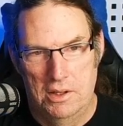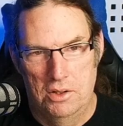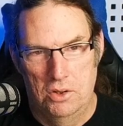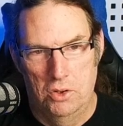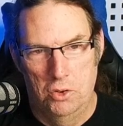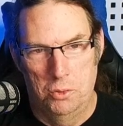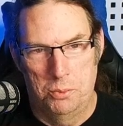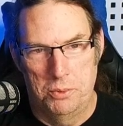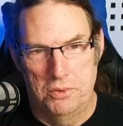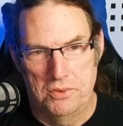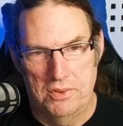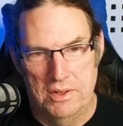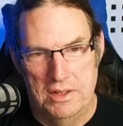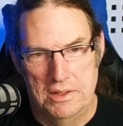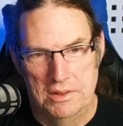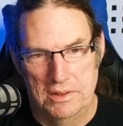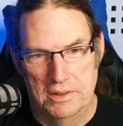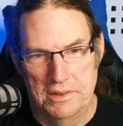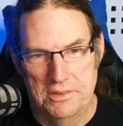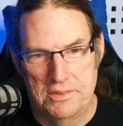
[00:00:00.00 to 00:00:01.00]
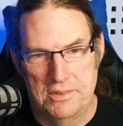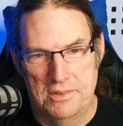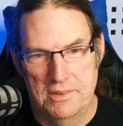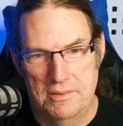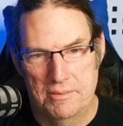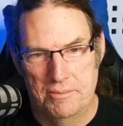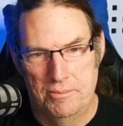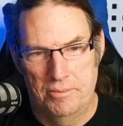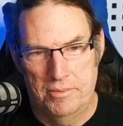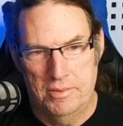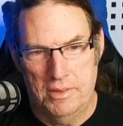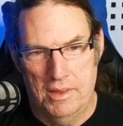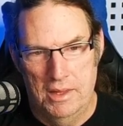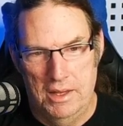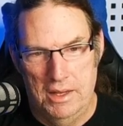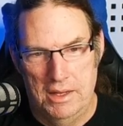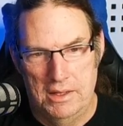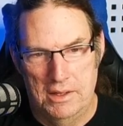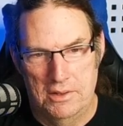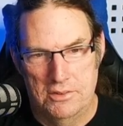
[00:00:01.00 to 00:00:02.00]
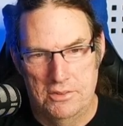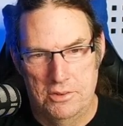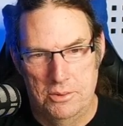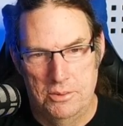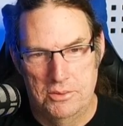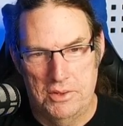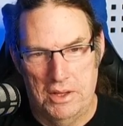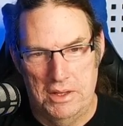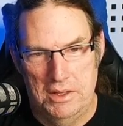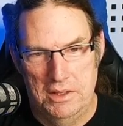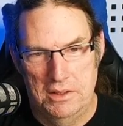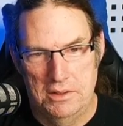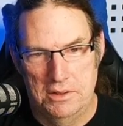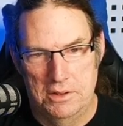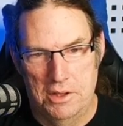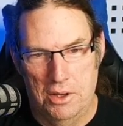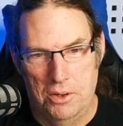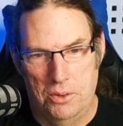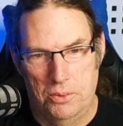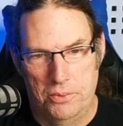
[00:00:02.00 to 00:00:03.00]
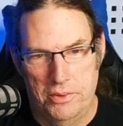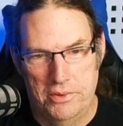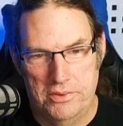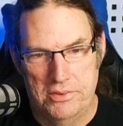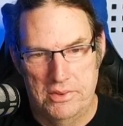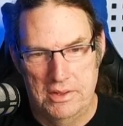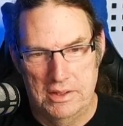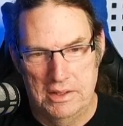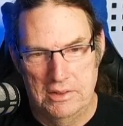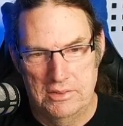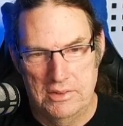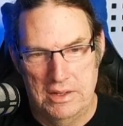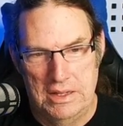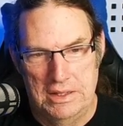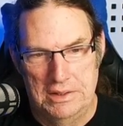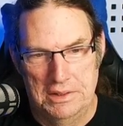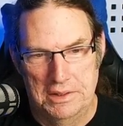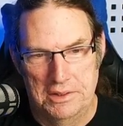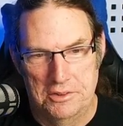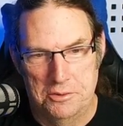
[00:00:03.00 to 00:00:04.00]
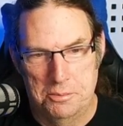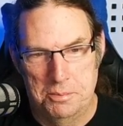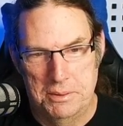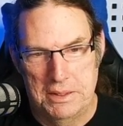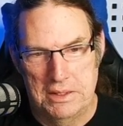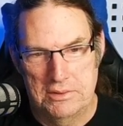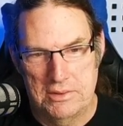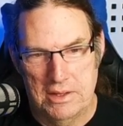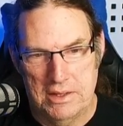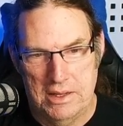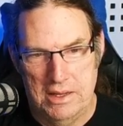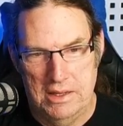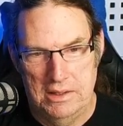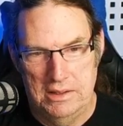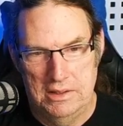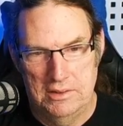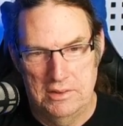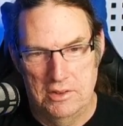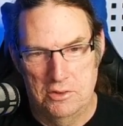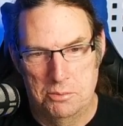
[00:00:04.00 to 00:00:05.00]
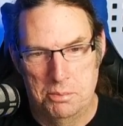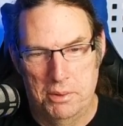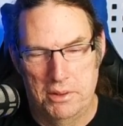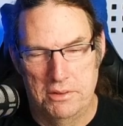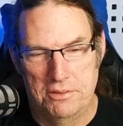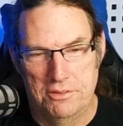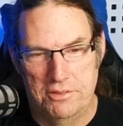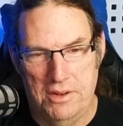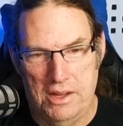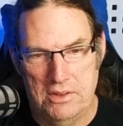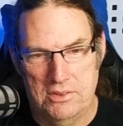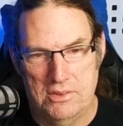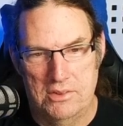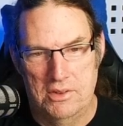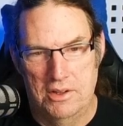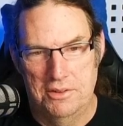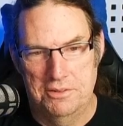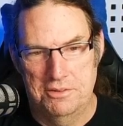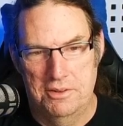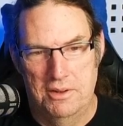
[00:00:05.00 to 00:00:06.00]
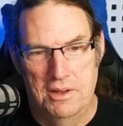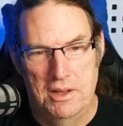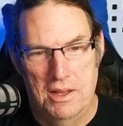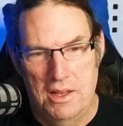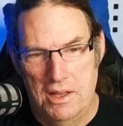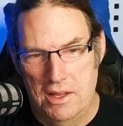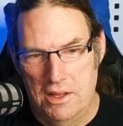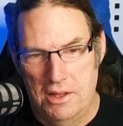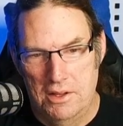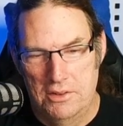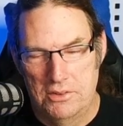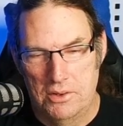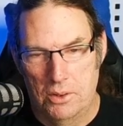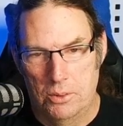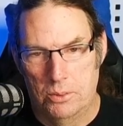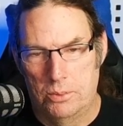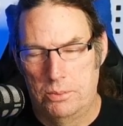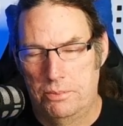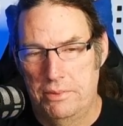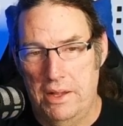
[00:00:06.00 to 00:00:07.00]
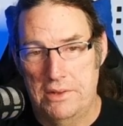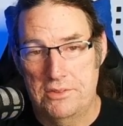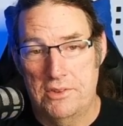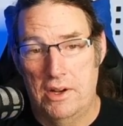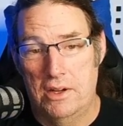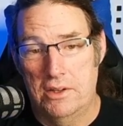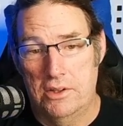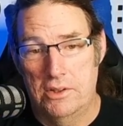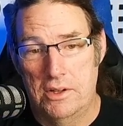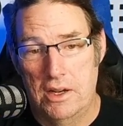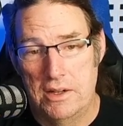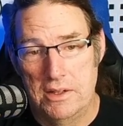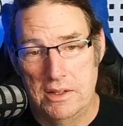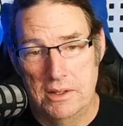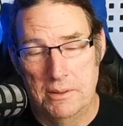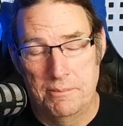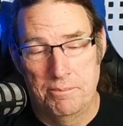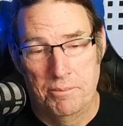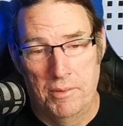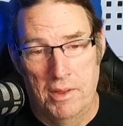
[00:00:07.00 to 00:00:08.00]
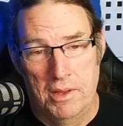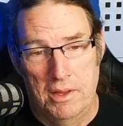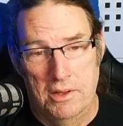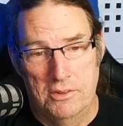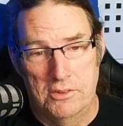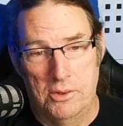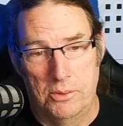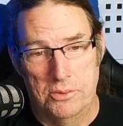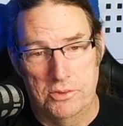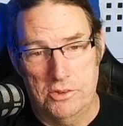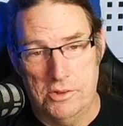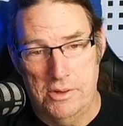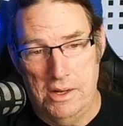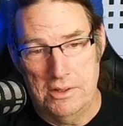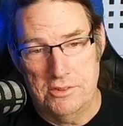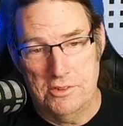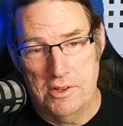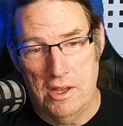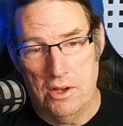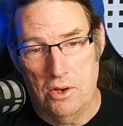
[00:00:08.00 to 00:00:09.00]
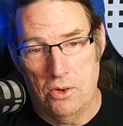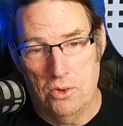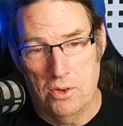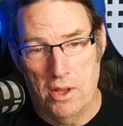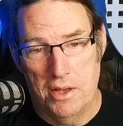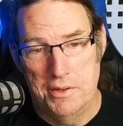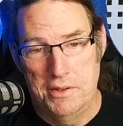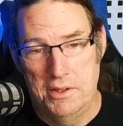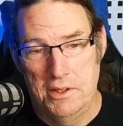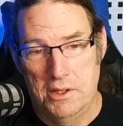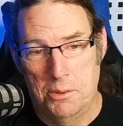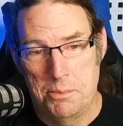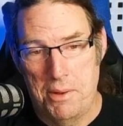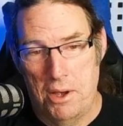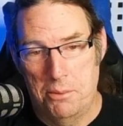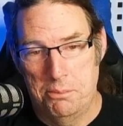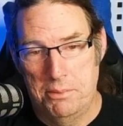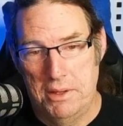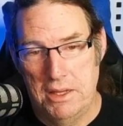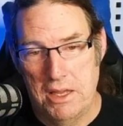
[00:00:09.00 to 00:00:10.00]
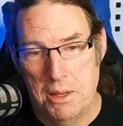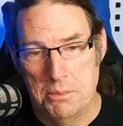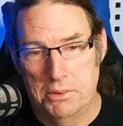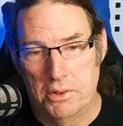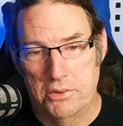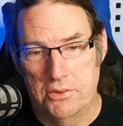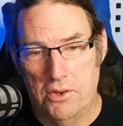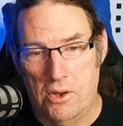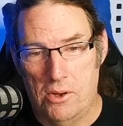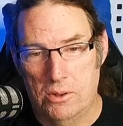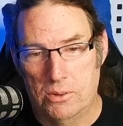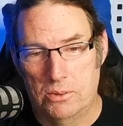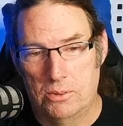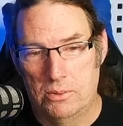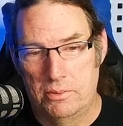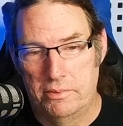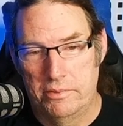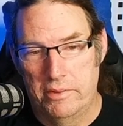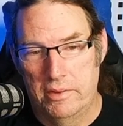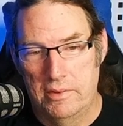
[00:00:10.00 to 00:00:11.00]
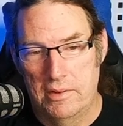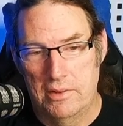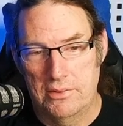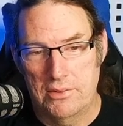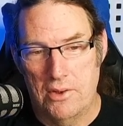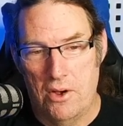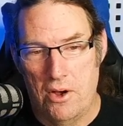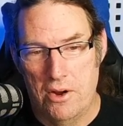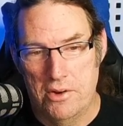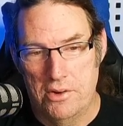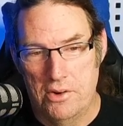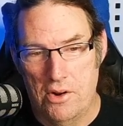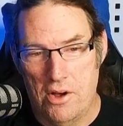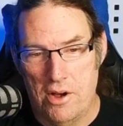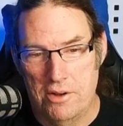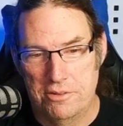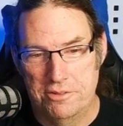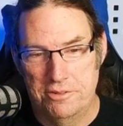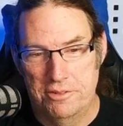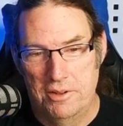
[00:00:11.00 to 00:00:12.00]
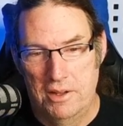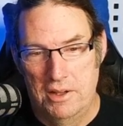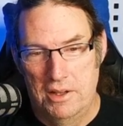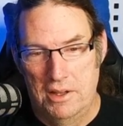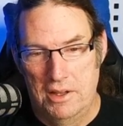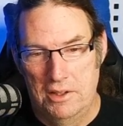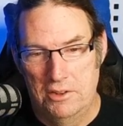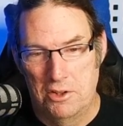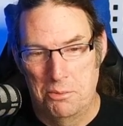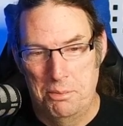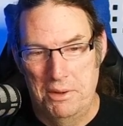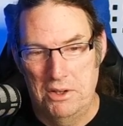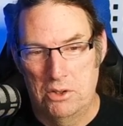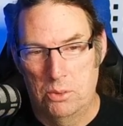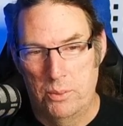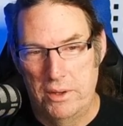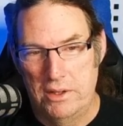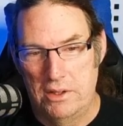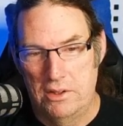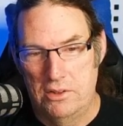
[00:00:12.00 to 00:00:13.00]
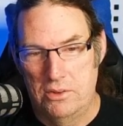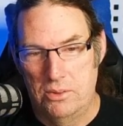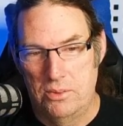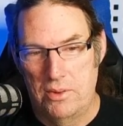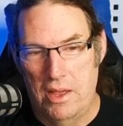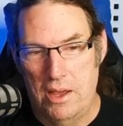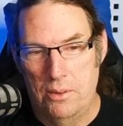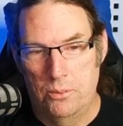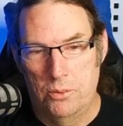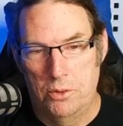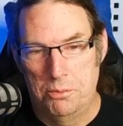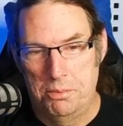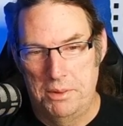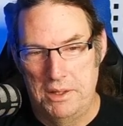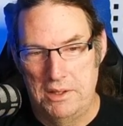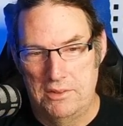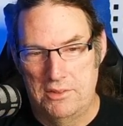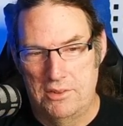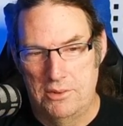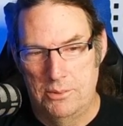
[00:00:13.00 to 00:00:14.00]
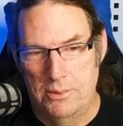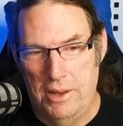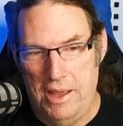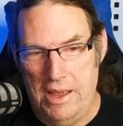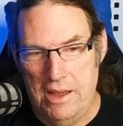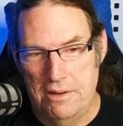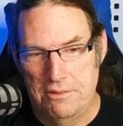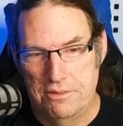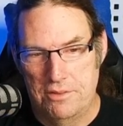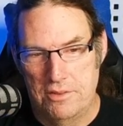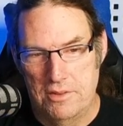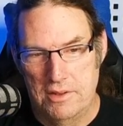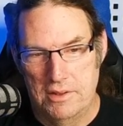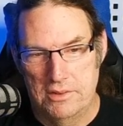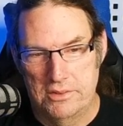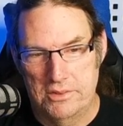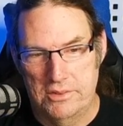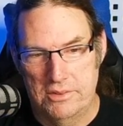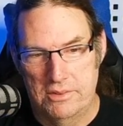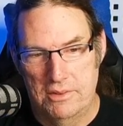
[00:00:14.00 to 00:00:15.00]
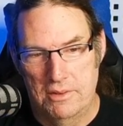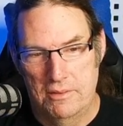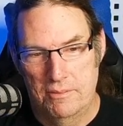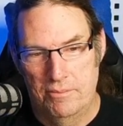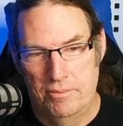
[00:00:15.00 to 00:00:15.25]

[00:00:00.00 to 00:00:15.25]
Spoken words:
loop is endless. And as soon as I hit go, this thing is endless because I can't hit this button fast enough. So that's not a good idea. So scratch that whole idea about being able to toggle this on and off. The better way to do that would be to have this